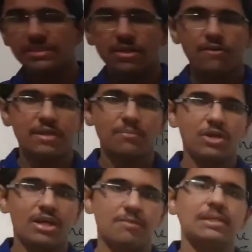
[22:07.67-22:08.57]
law of
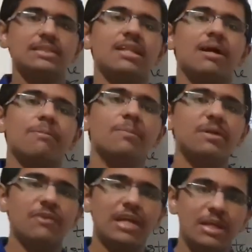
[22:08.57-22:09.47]
thermodynamics. In the upcoming
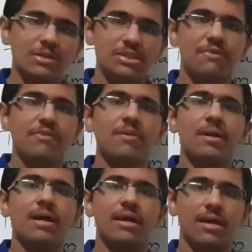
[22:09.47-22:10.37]
videos,
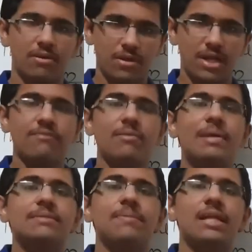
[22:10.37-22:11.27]
I will be
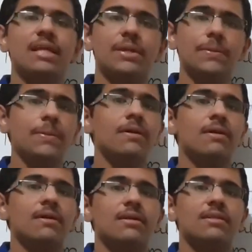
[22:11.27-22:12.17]
explaining you
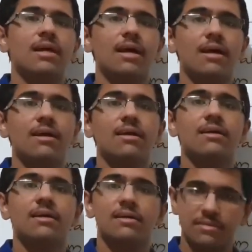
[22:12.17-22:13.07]
the
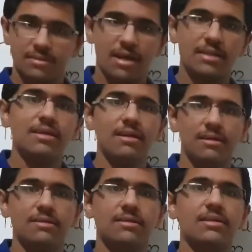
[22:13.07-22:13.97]
other
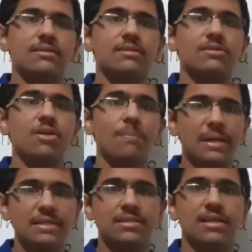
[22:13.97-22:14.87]

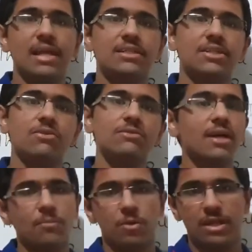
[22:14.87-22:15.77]
topics related to
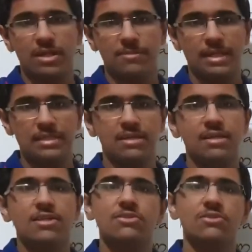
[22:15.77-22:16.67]
thermodynamics.
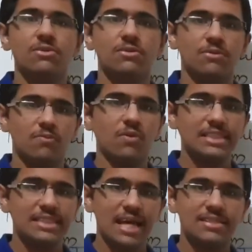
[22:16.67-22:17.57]
So watch
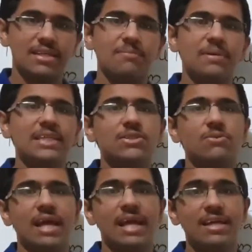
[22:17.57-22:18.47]
that and please do
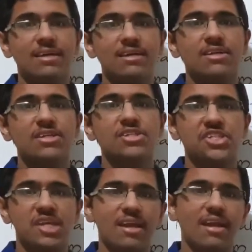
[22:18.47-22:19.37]
like,
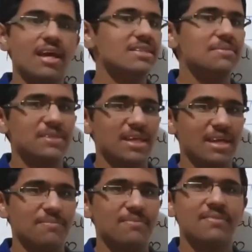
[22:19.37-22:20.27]
share and
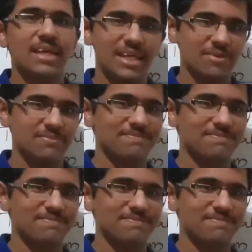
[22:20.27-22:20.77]
subscribe. Thank you.